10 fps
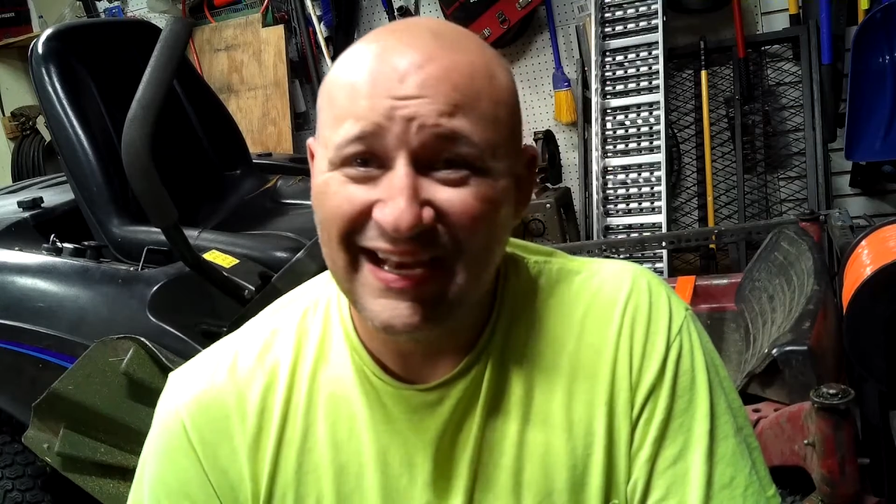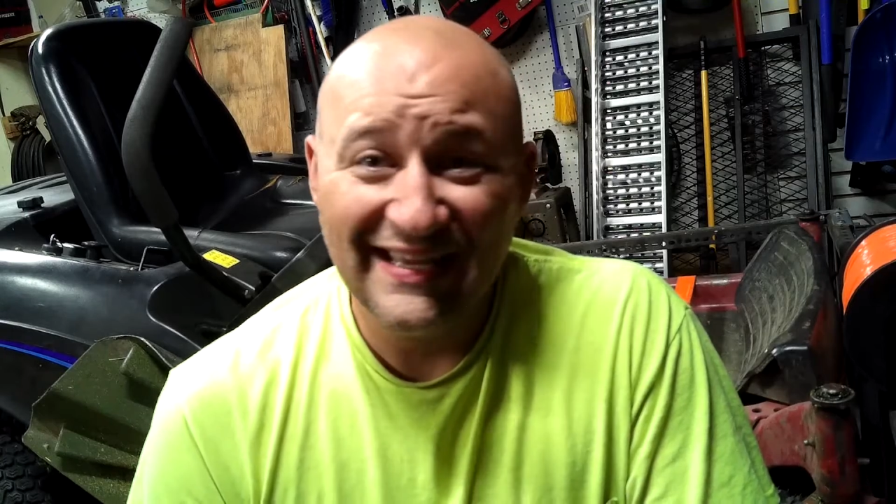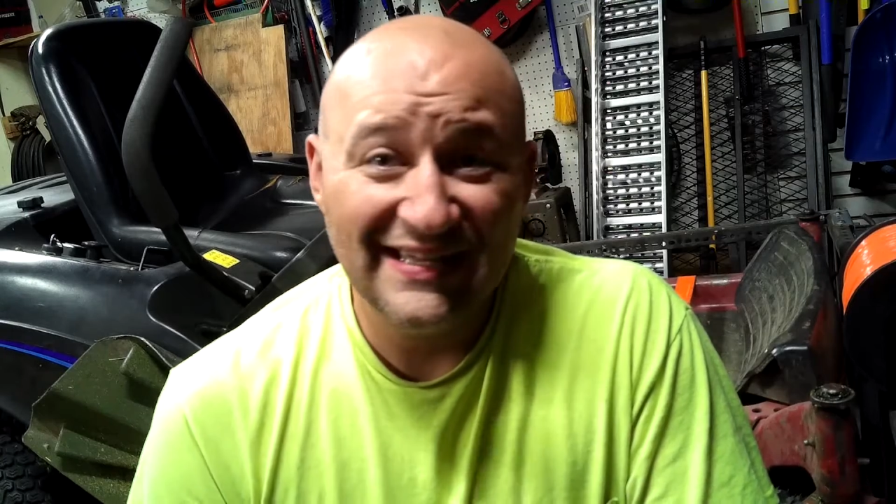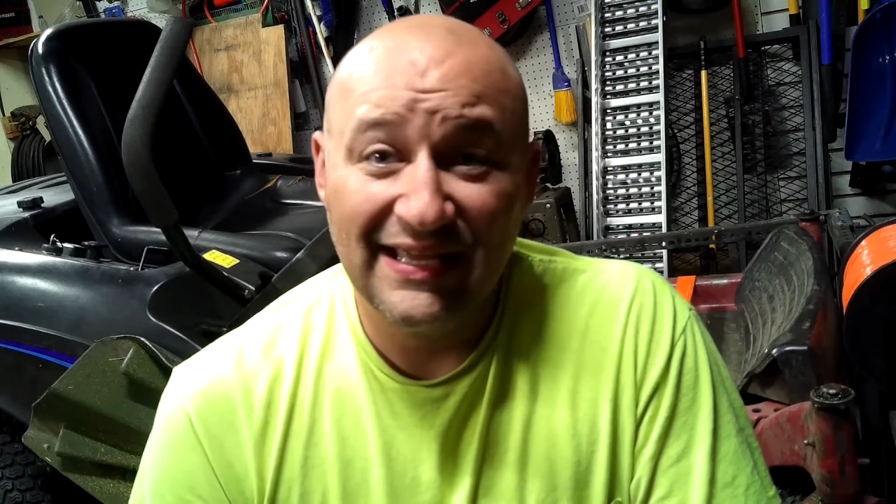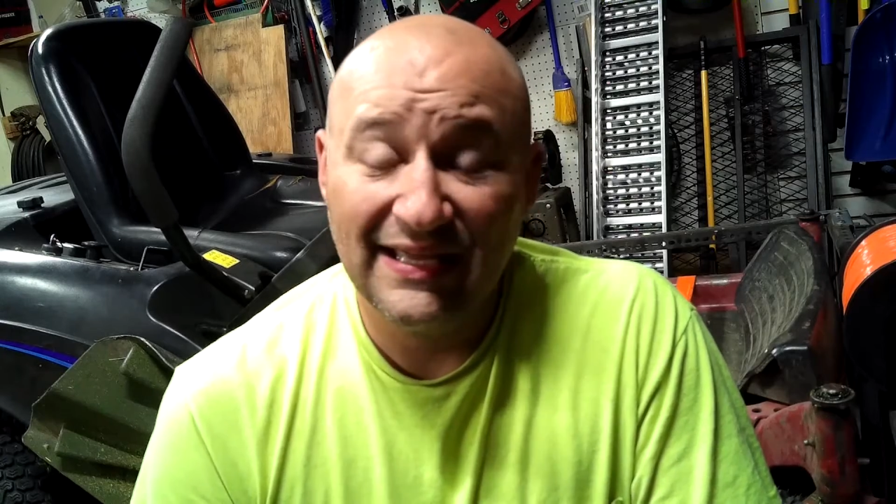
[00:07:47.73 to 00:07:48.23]

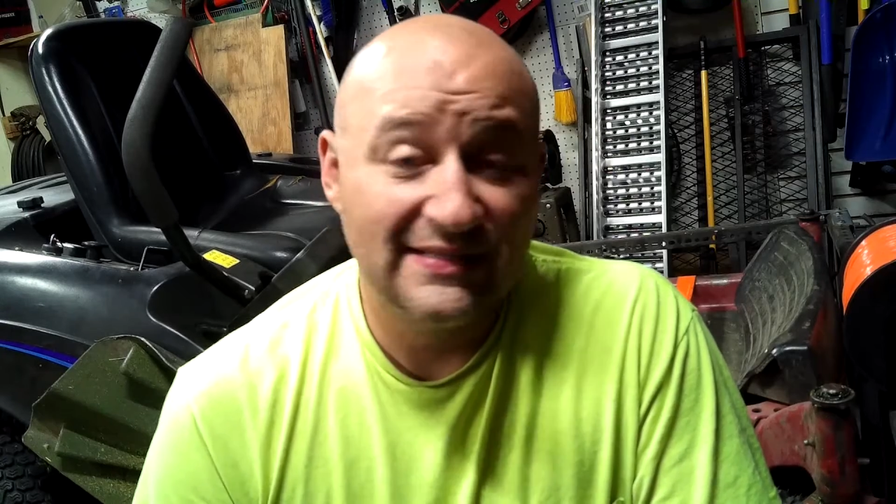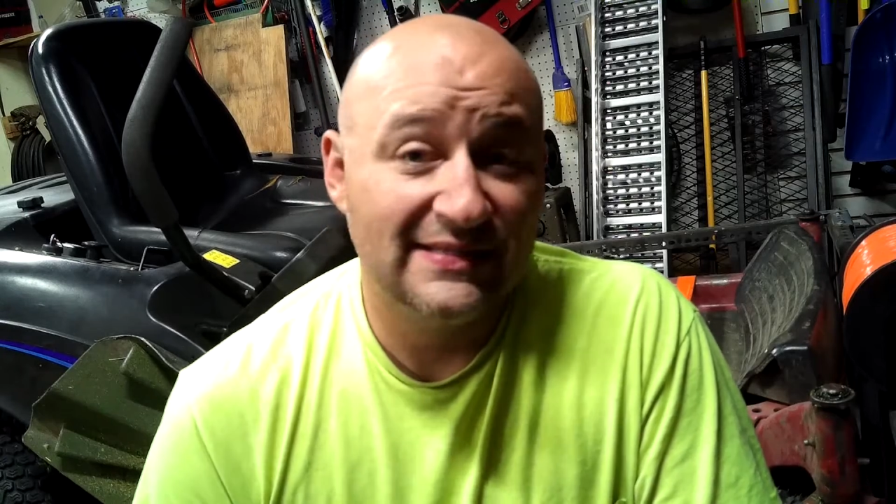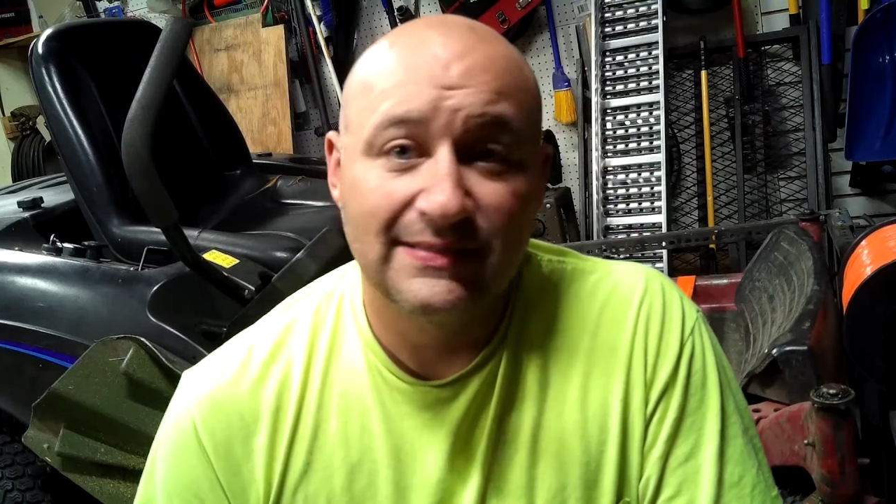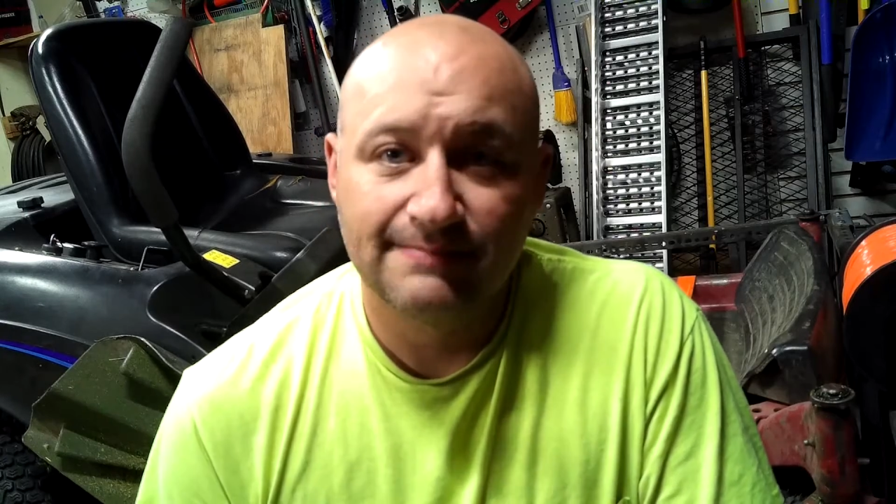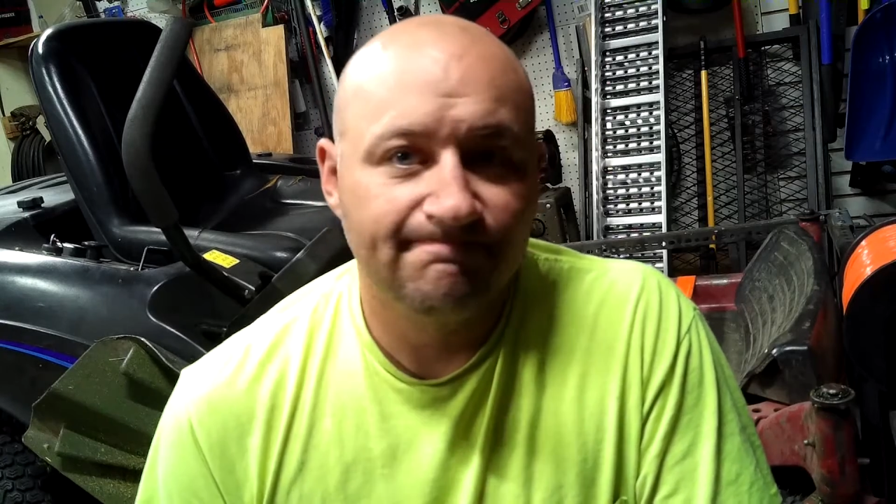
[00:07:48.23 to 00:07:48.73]

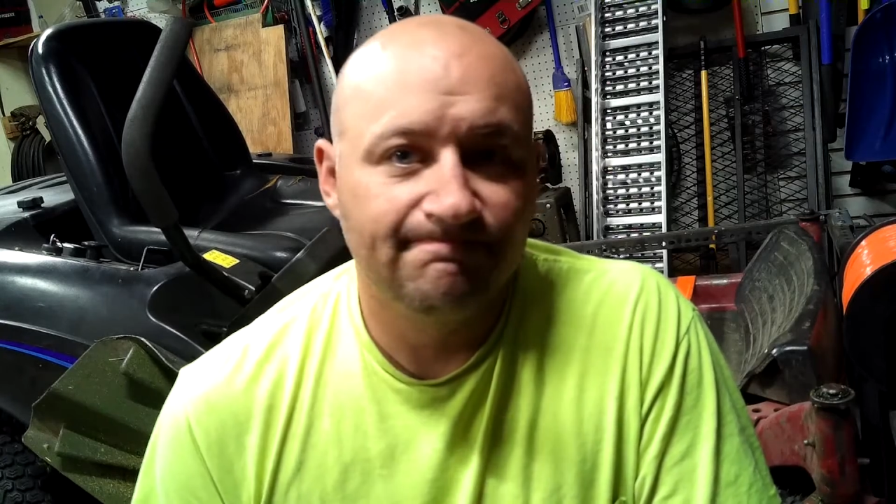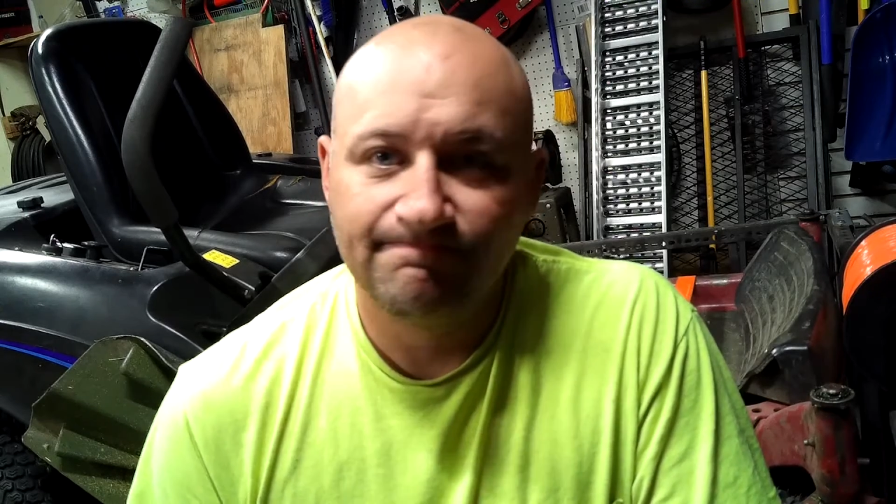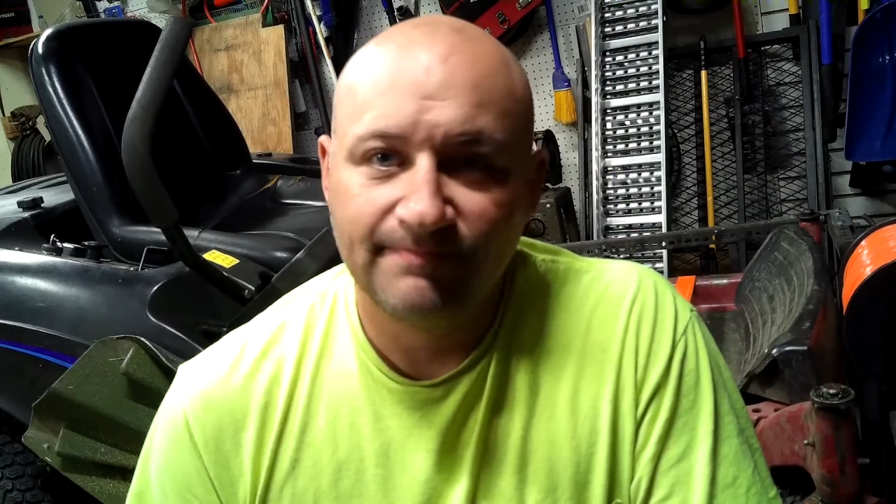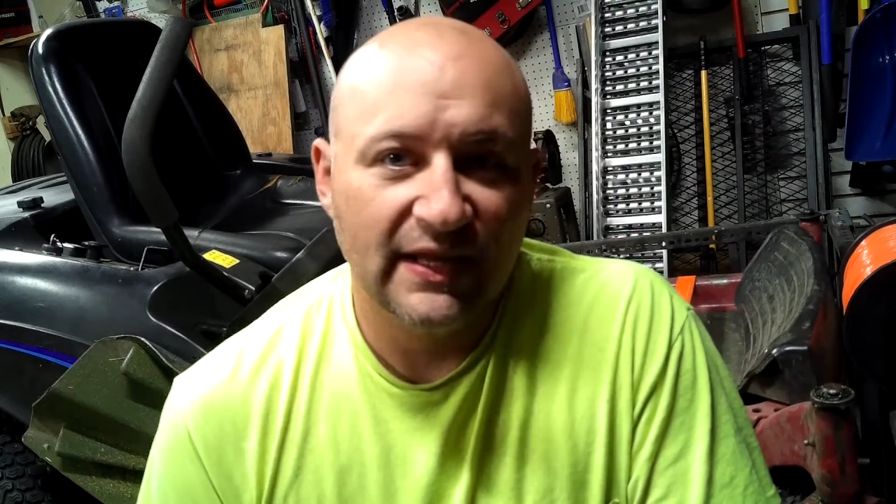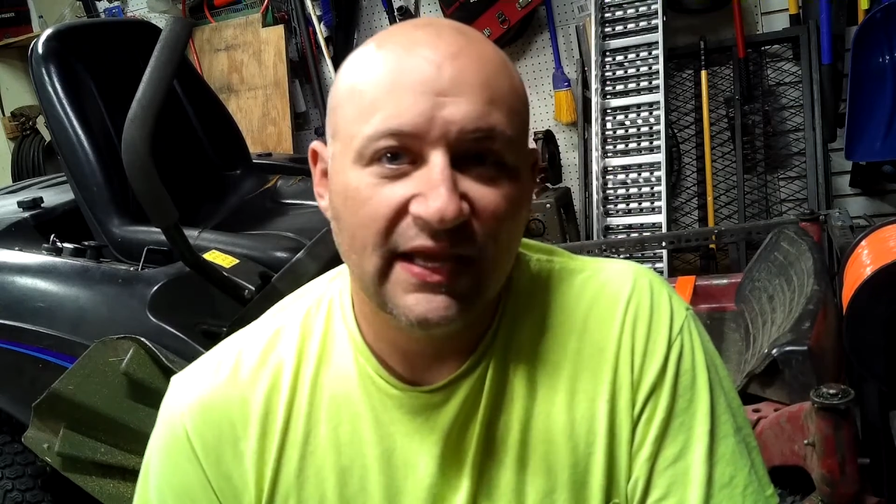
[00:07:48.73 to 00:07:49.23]

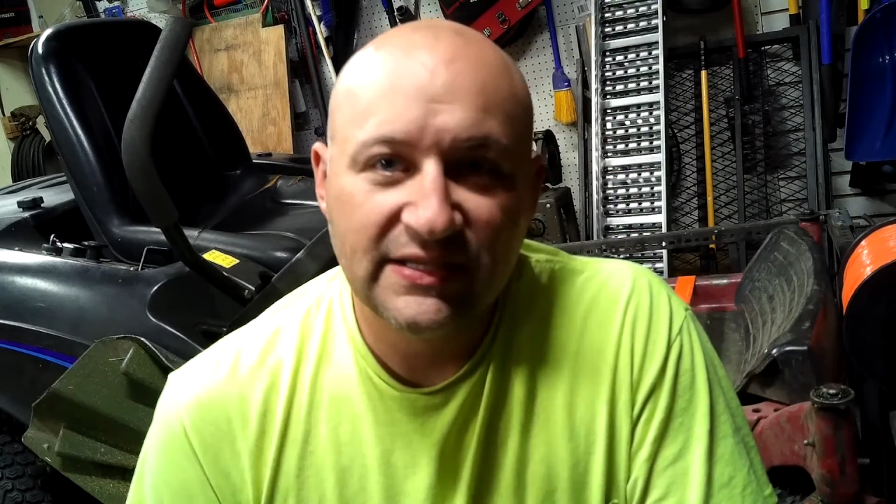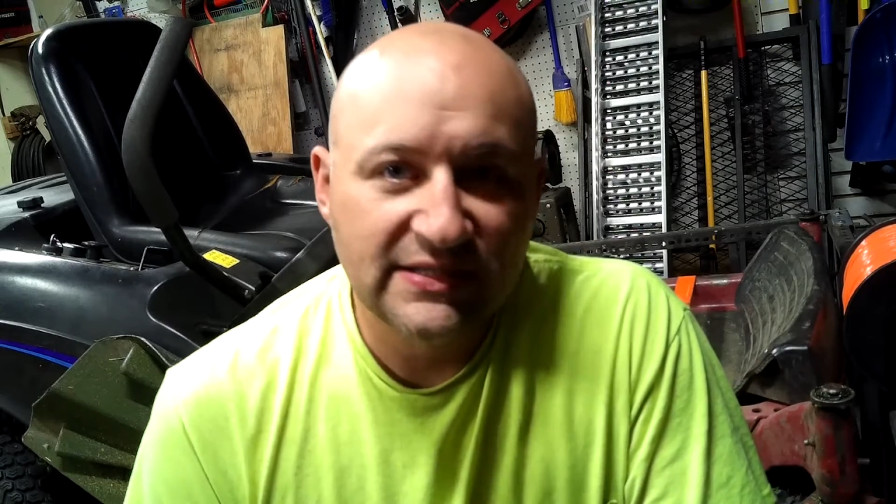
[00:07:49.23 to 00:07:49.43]
It's